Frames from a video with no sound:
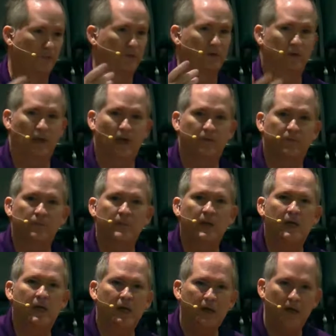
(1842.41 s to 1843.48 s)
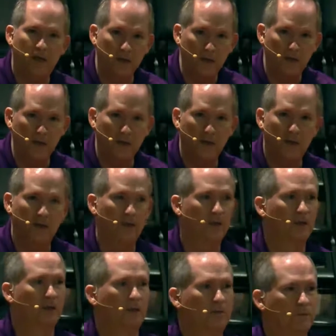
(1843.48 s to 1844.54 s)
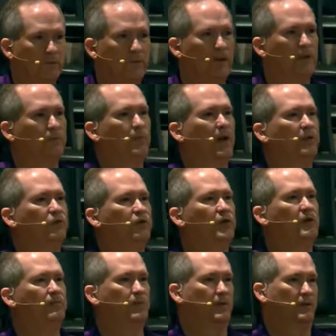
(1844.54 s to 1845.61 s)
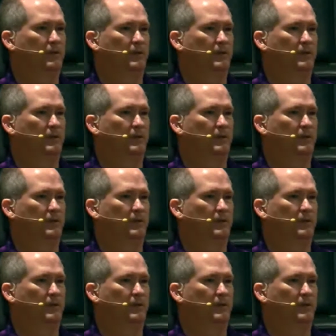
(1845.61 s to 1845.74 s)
if you love me, feed my sheep.